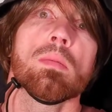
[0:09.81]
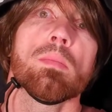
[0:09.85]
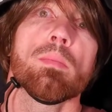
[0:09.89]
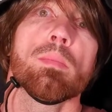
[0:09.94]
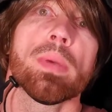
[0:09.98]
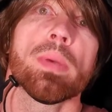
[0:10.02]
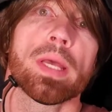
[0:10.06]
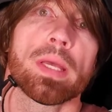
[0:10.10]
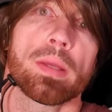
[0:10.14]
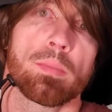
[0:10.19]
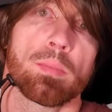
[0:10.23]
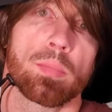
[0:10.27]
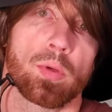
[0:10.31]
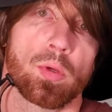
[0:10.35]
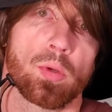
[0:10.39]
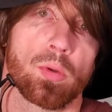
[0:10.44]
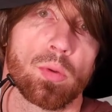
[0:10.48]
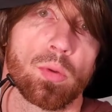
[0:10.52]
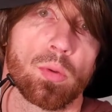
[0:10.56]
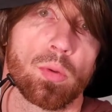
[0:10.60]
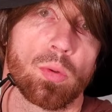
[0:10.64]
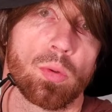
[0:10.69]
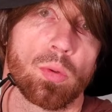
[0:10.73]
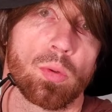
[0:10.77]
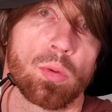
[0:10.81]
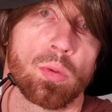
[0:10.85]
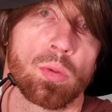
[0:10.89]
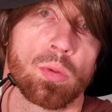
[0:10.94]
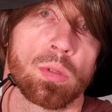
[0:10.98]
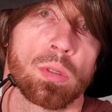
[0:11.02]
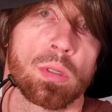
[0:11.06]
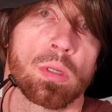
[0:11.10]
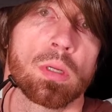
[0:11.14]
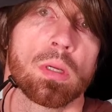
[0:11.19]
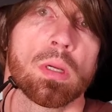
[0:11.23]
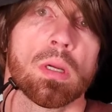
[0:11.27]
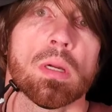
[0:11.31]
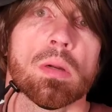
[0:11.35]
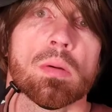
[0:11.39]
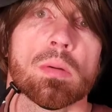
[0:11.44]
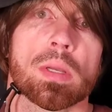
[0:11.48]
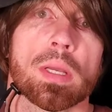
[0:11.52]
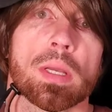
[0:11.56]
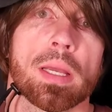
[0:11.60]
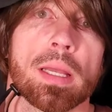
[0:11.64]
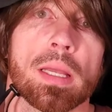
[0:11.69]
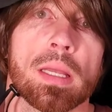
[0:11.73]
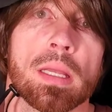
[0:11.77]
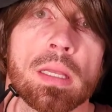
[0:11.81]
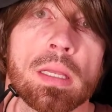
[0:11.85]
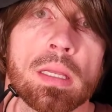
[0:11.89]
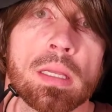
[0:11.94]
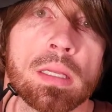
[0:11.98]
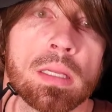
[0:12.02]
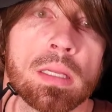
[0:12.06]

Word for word: Bamboo. Okay,